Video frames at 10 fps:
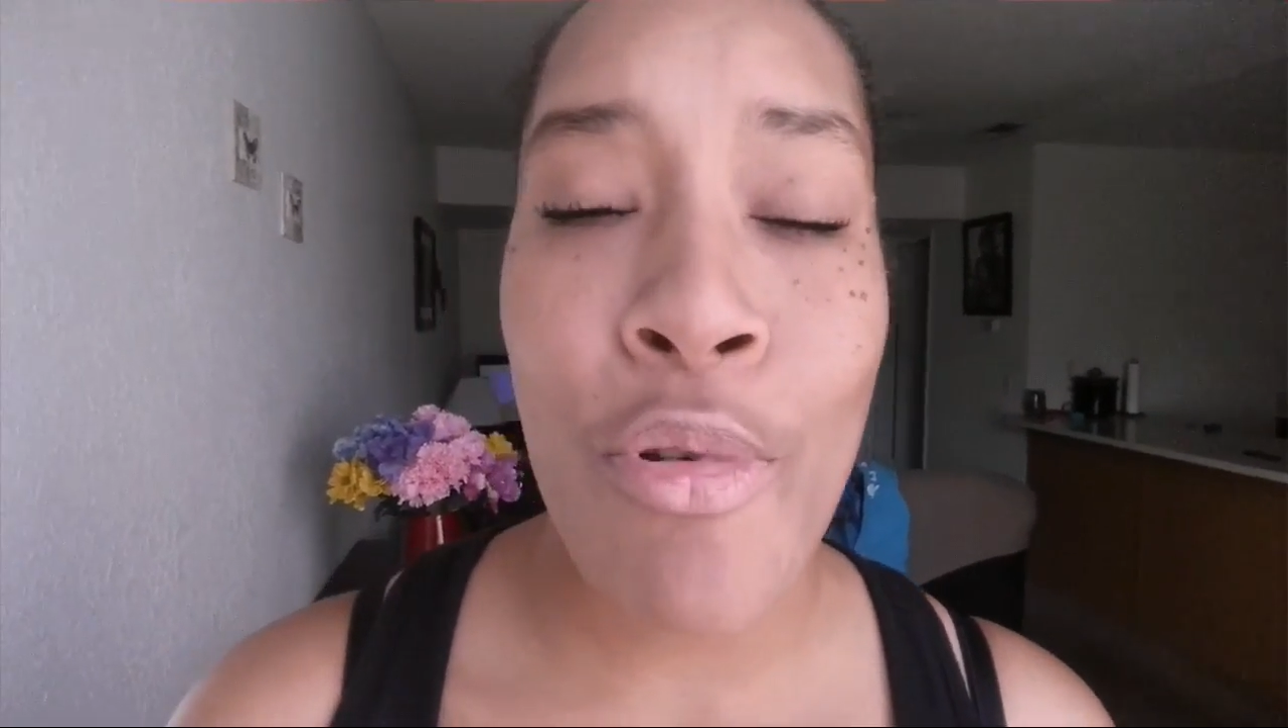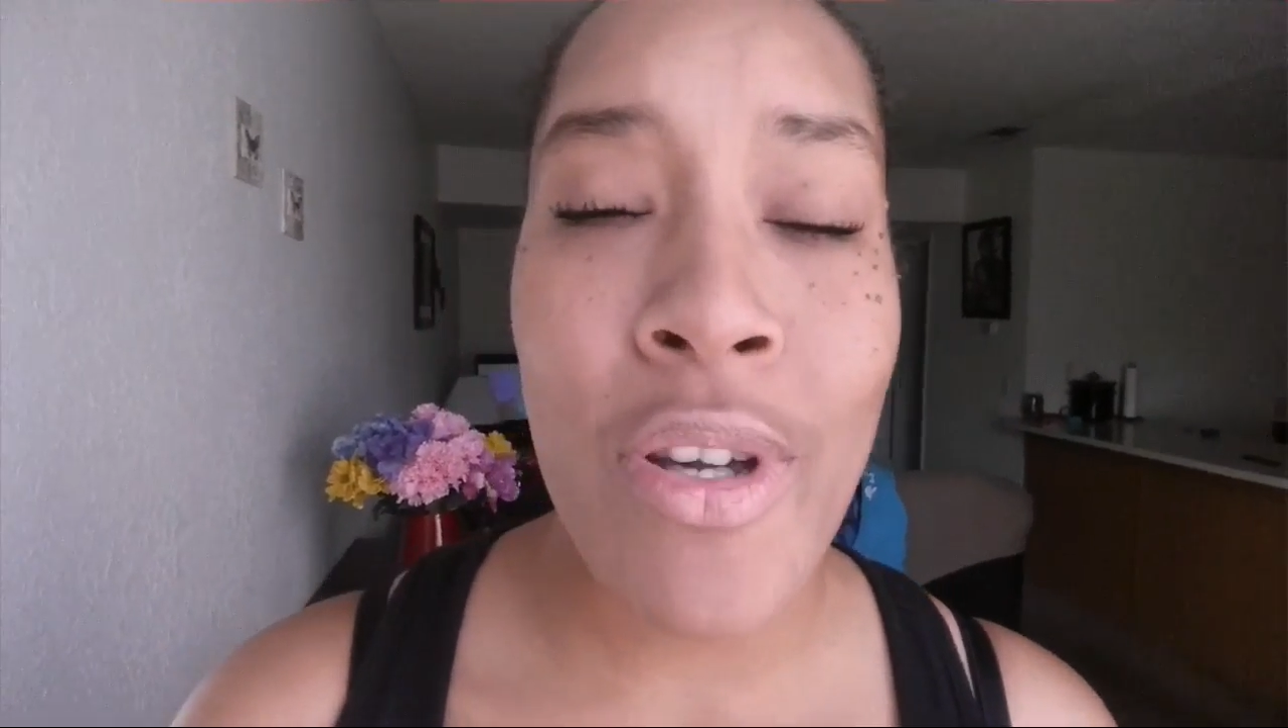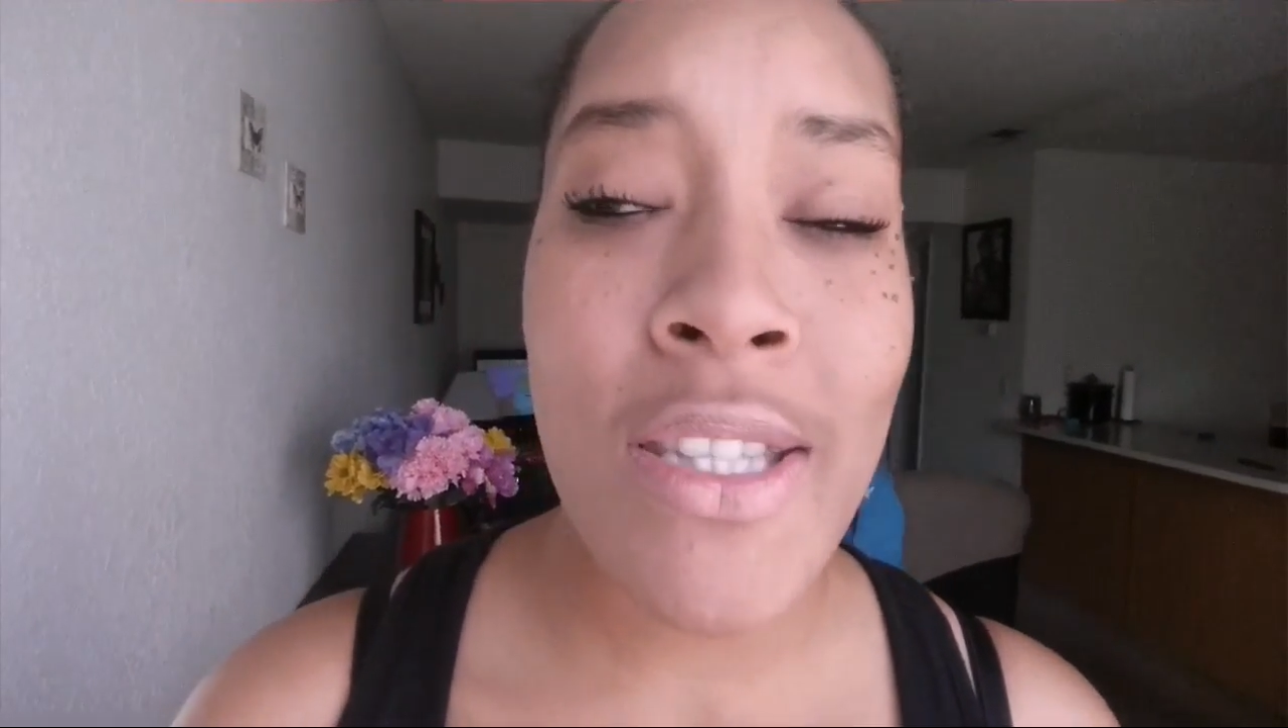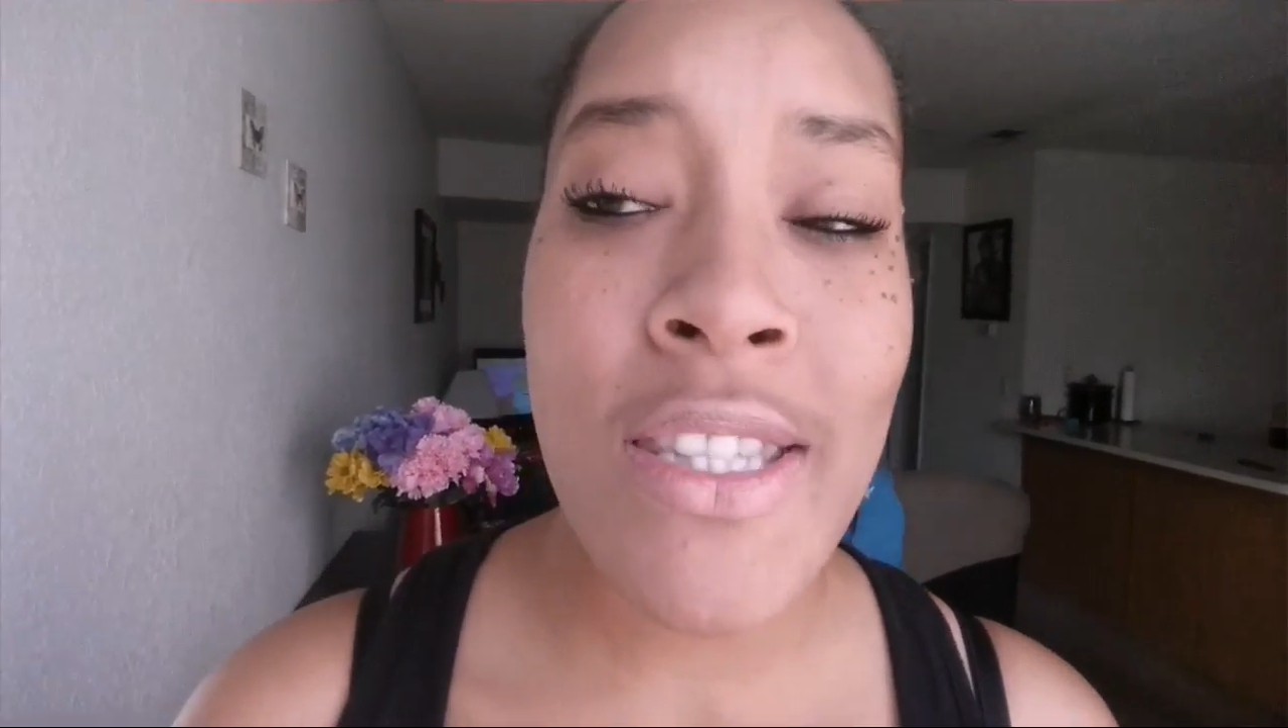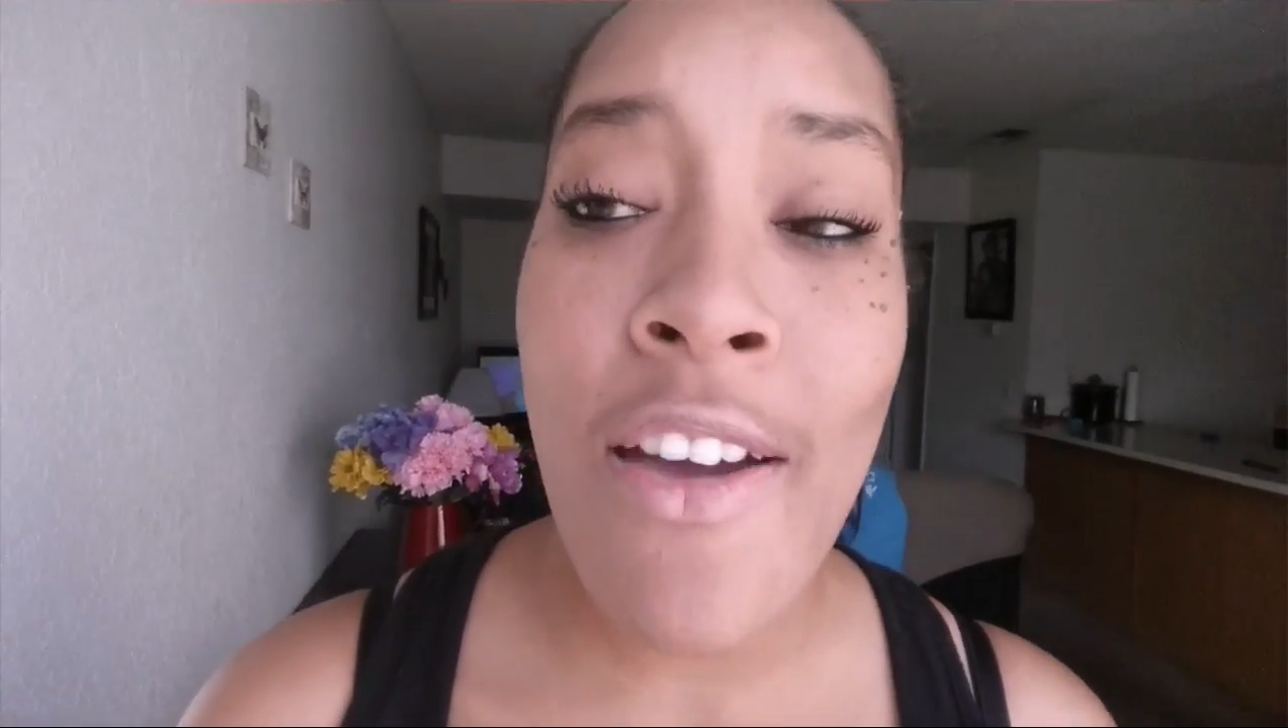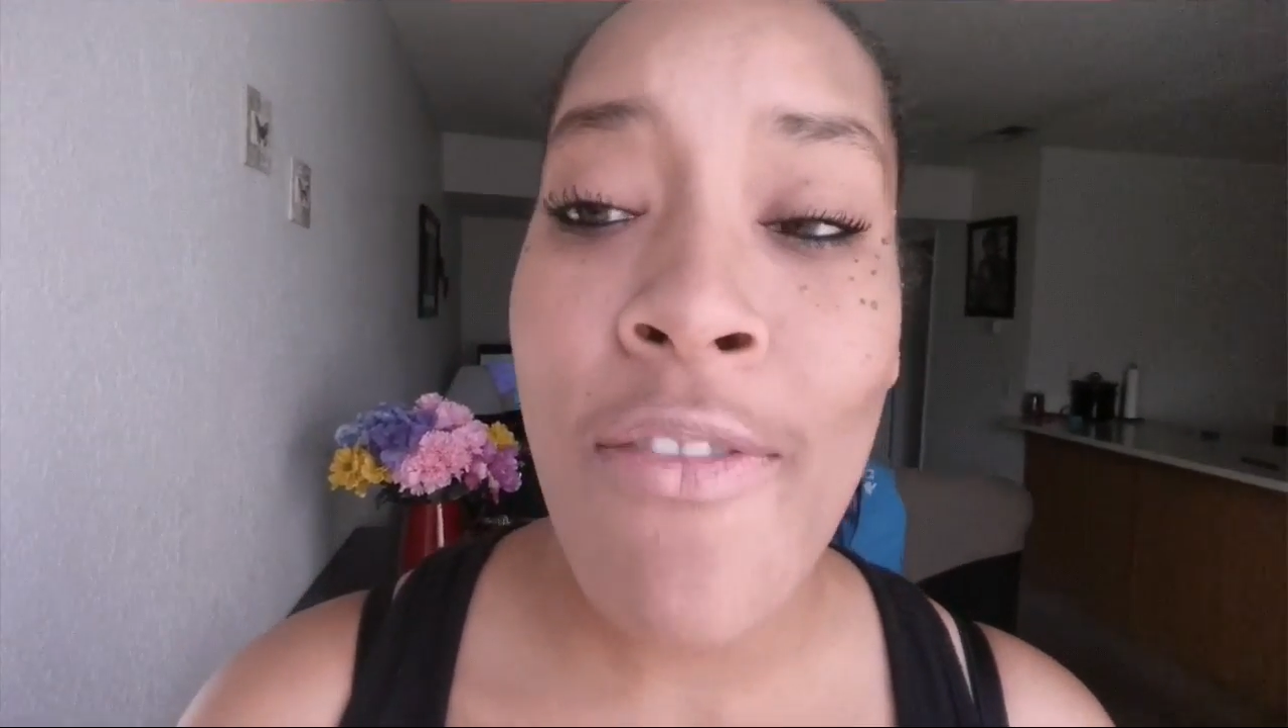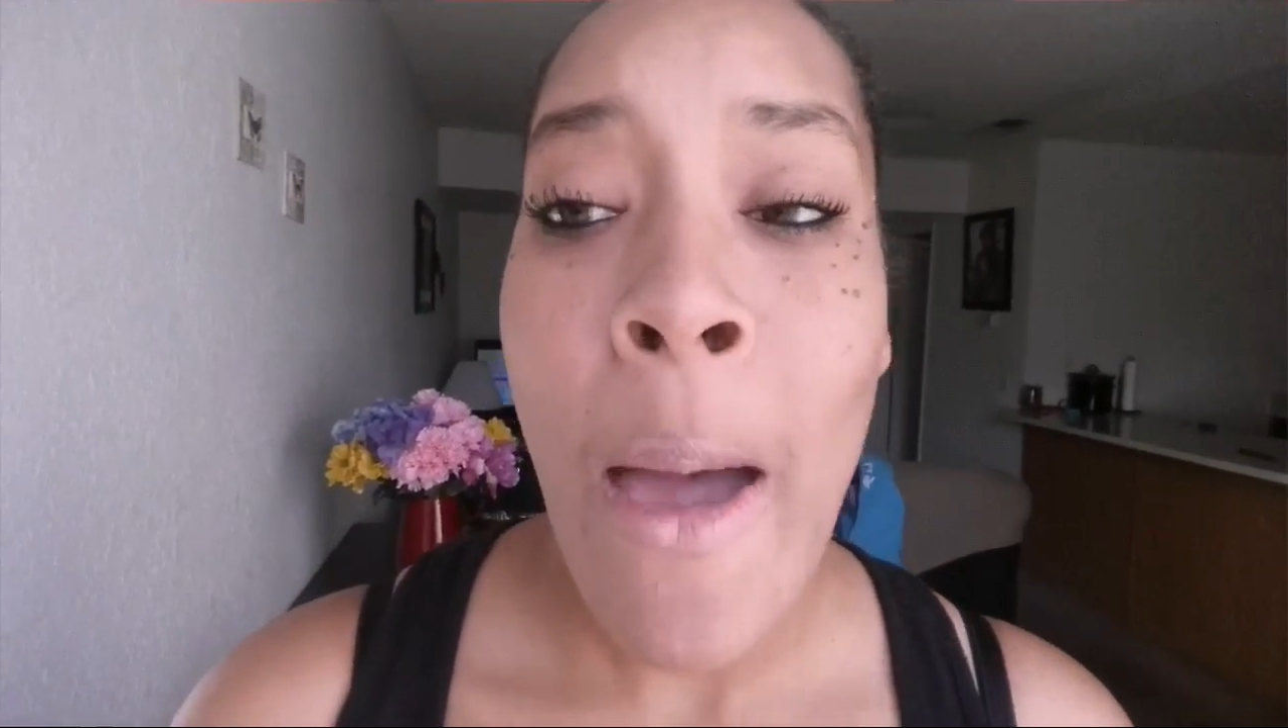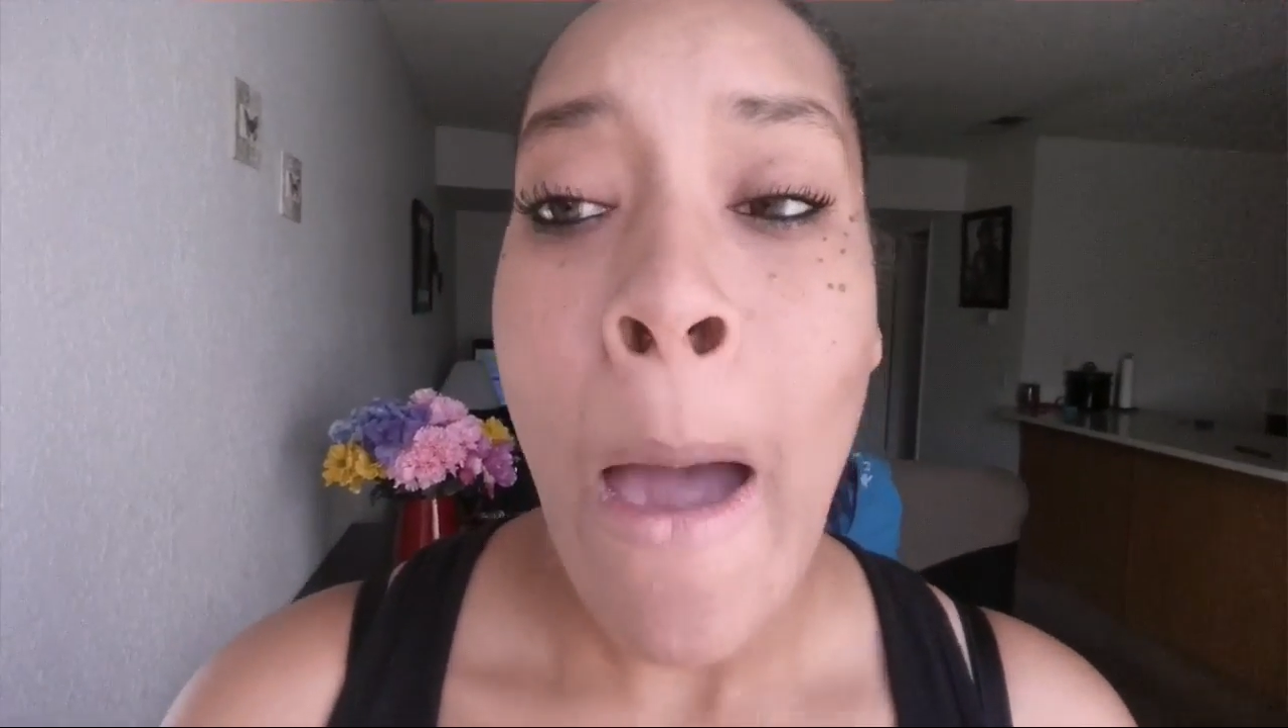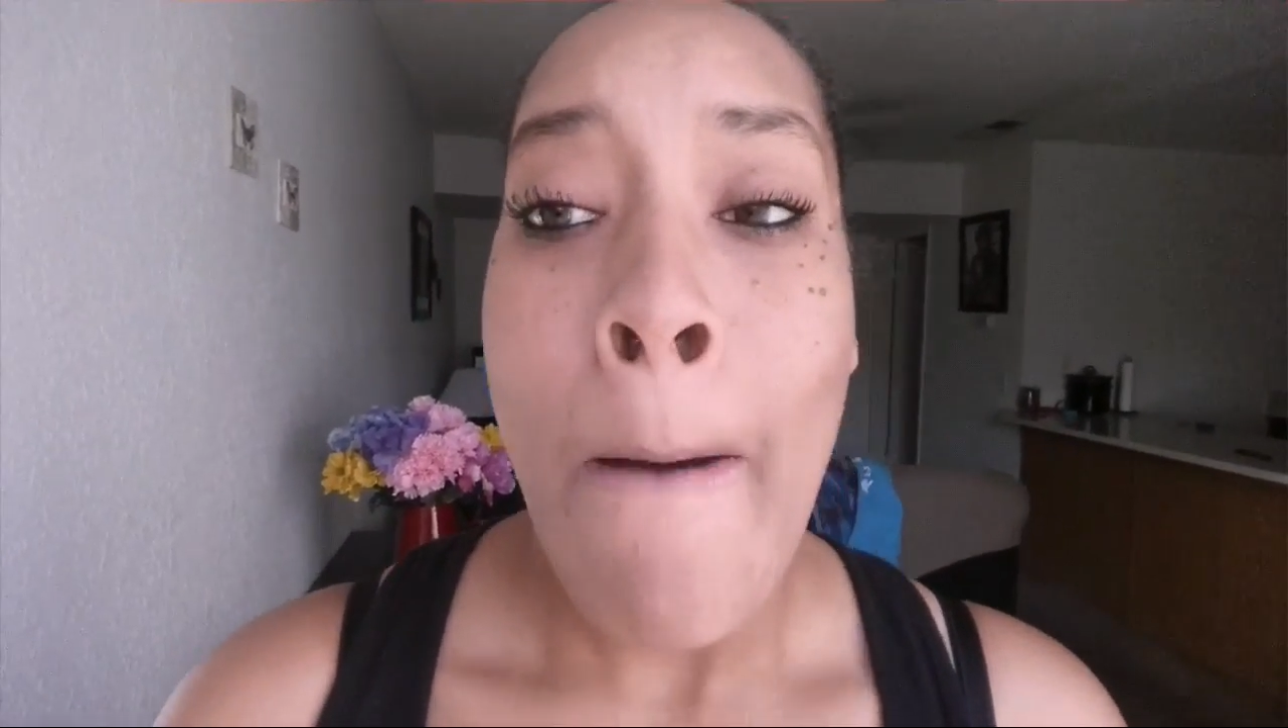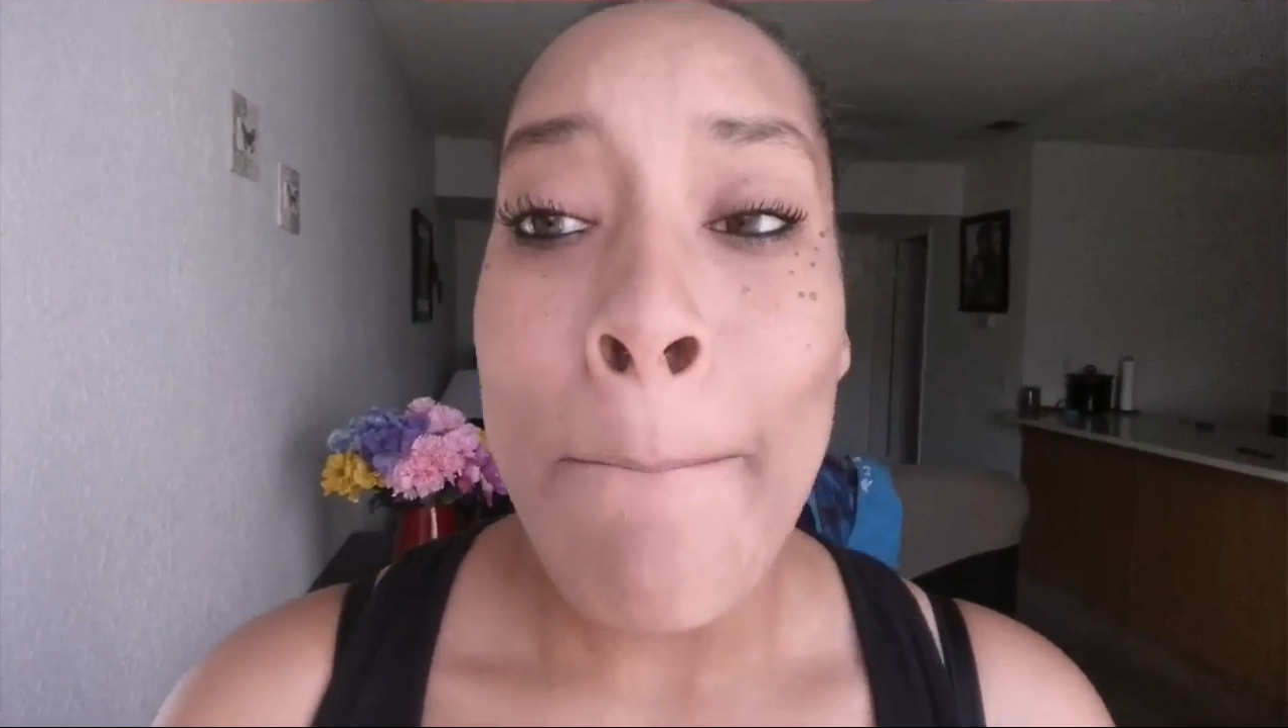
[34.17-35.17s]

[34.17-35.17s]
old boring stuff